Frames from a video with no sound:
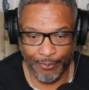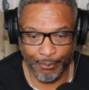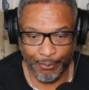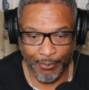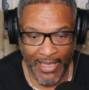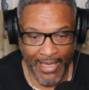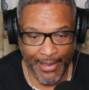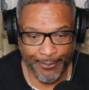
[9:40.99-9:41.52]

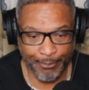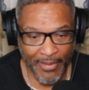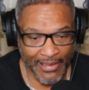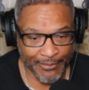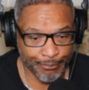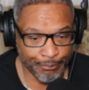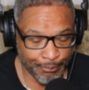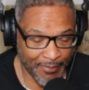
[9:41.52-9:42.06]
My
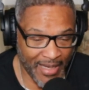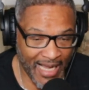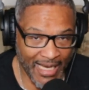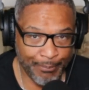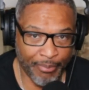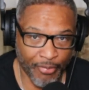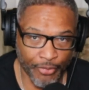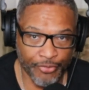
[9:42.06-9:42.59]
my
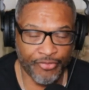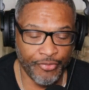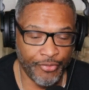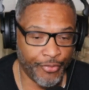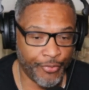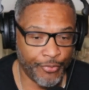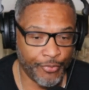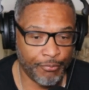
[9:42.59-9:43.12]
my
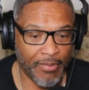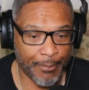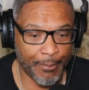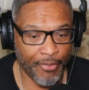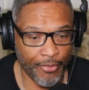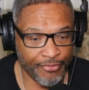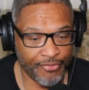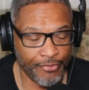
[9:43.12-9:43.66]
personal my
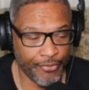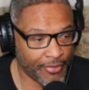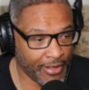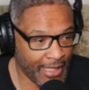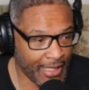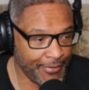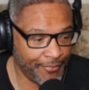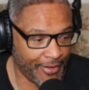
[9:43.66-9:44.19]
personal
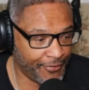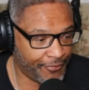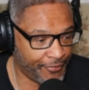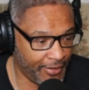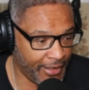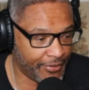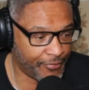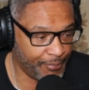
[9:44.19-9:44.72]
life
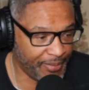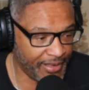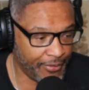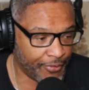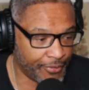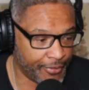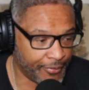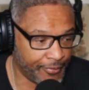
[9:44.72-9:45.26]
has has been
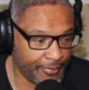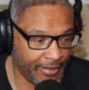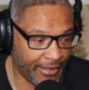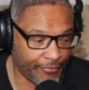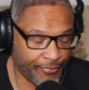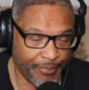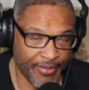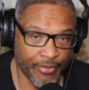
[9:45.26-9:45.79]
on a
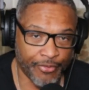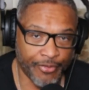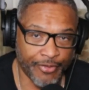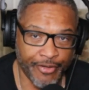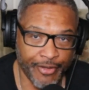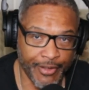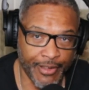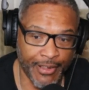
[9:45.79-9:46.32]
has been on a
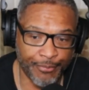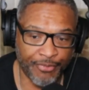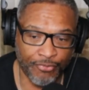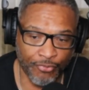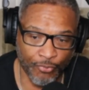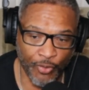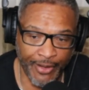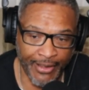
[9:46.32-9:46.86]
good
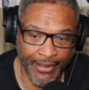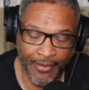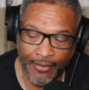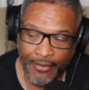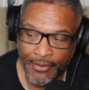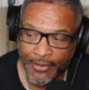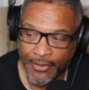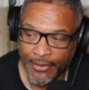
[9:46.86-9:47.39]
upswing,
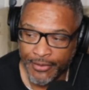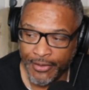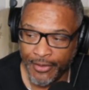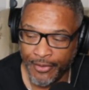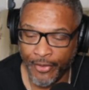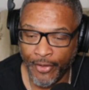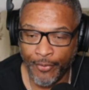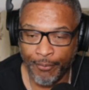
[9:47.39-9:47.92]

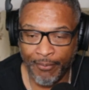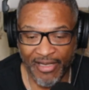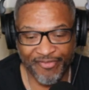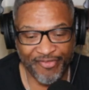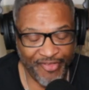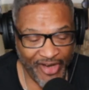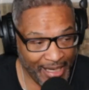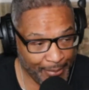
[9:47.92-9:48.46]
you know. My
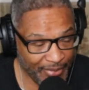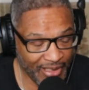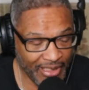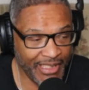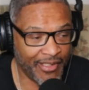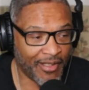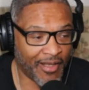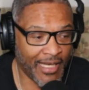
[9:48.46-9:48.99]

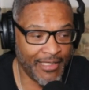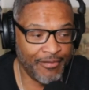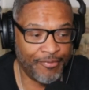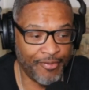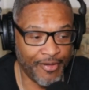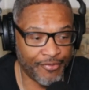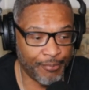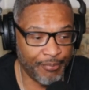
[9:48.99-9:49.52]
family life
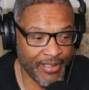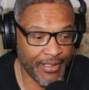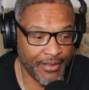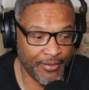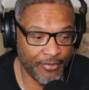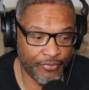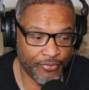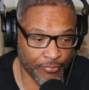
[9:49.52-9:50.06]
has
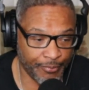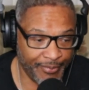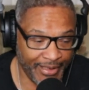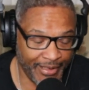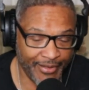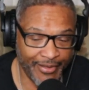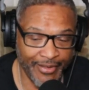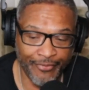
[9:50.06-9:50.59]
been
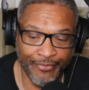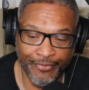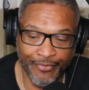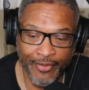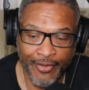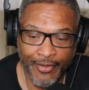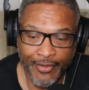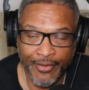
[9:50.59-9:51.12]

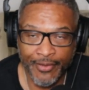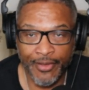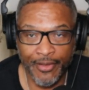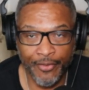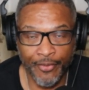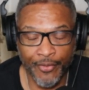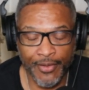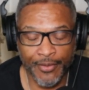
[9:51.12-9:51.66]
tremendous,
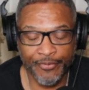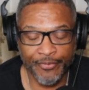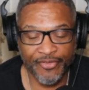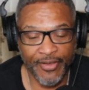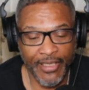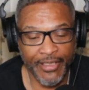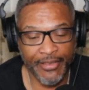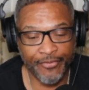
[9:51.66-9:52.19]
you know what I'm
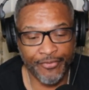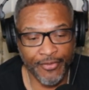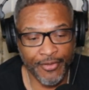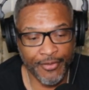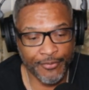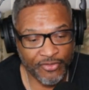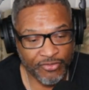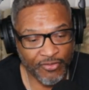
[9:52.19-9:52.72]
saying.
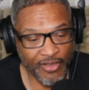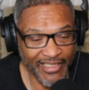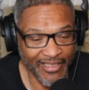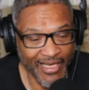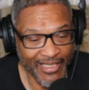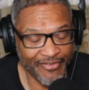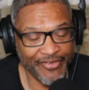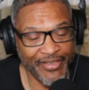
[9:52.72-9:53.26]
So twenty
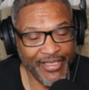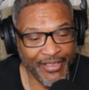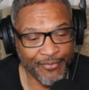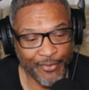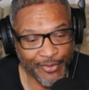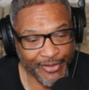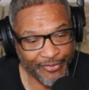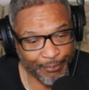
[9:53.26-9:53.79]
nineteen,
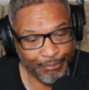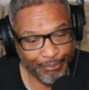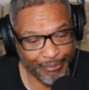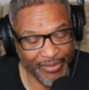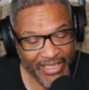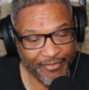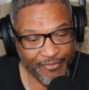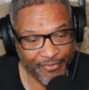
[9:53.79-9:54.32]
what has
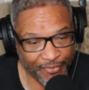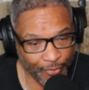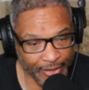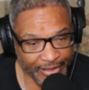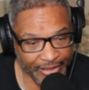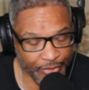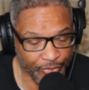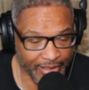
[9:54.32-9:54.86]
been for
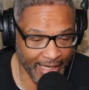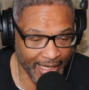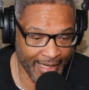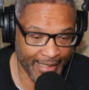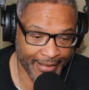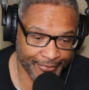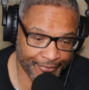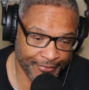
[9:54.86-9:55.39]
you
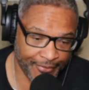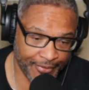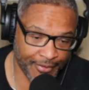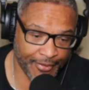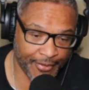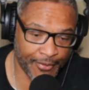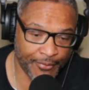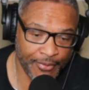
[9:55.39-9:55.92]
guys? You
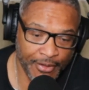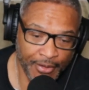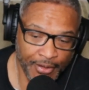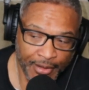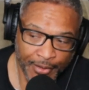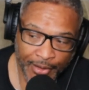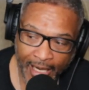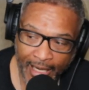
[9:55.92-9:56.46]
know,
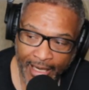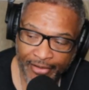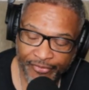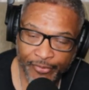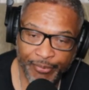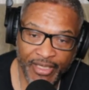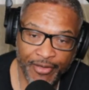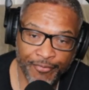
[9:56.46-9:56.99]
how
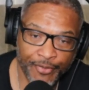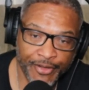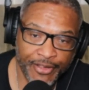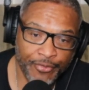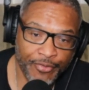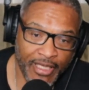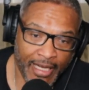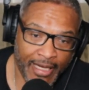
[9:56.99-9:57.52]
has it been for
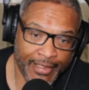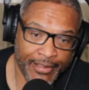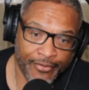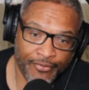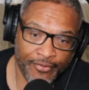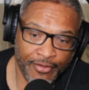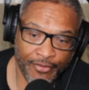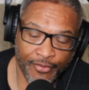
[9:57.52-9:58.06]
you
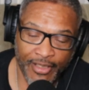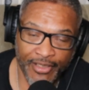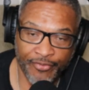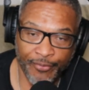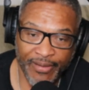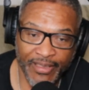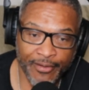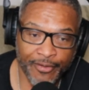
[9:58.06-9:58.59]
guys? You know, has
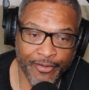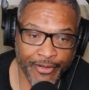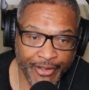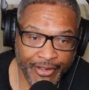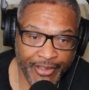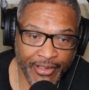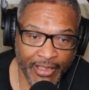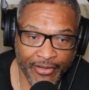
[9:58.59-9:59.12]
it been
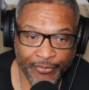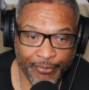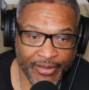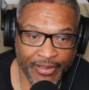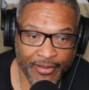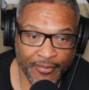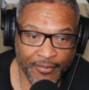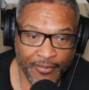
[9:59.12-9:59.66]
good? Has it
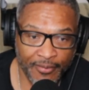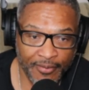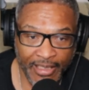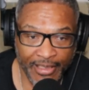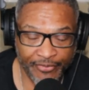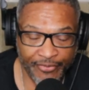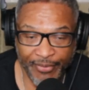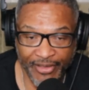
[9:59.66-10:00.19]
been
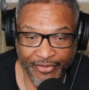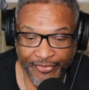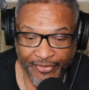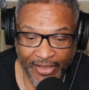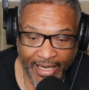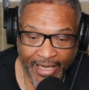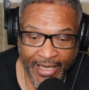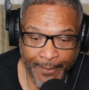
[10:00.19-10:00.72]
has it been
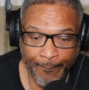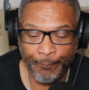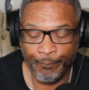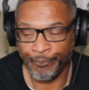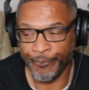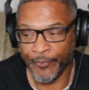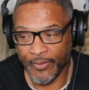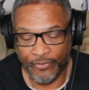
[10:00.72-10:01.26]
sad?
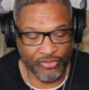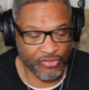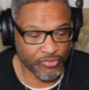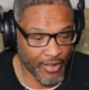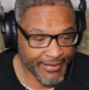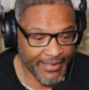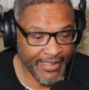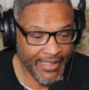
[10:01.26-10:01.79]

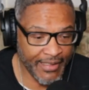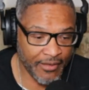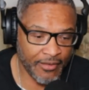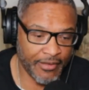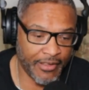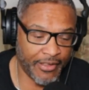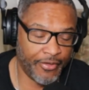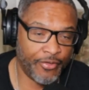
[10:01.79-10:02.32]
Trucking,
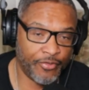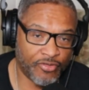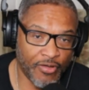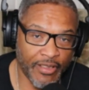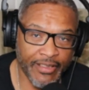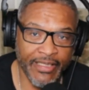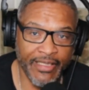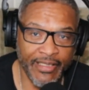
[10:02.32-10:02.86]
you know, trucking.